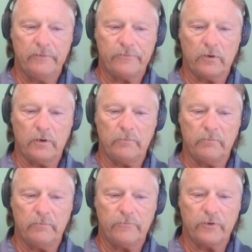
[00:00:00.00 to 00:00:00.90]

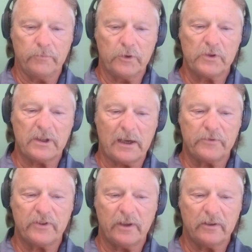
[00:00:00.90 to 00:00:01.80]
from those
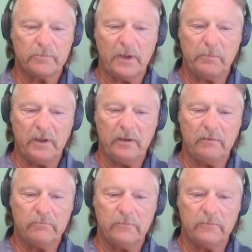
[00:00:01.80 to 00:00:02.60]
top 6, maybe,